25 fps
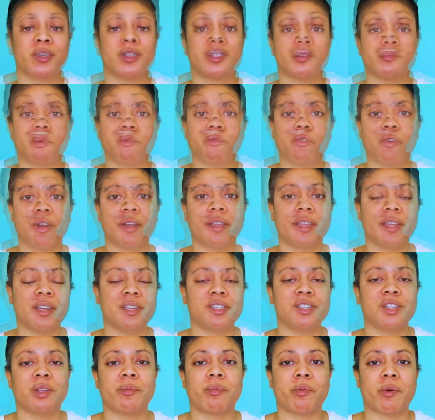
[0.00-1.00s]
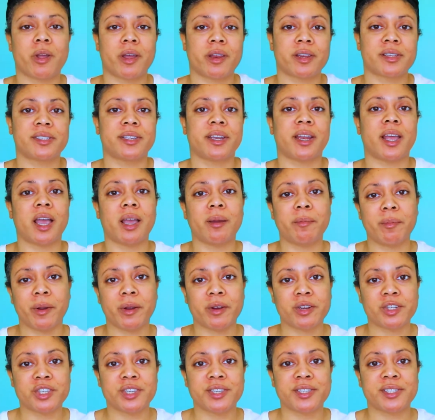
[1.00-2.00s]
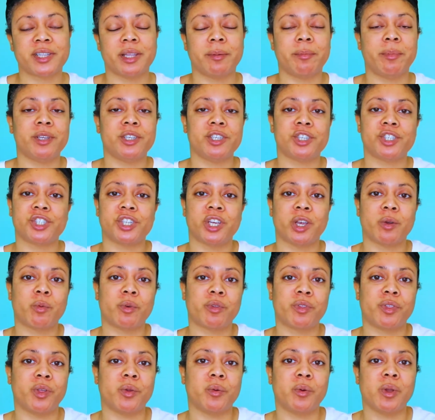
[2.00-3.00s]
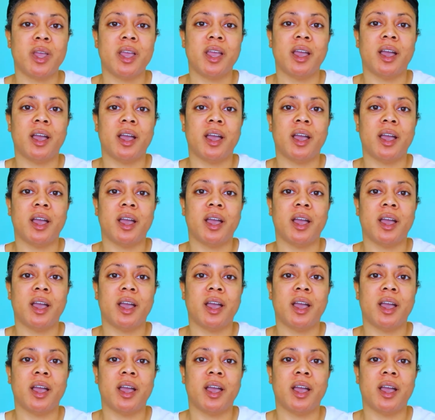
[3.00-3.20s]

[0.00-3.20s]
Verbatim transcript: So before I get into the products that I purchased, let me just share with you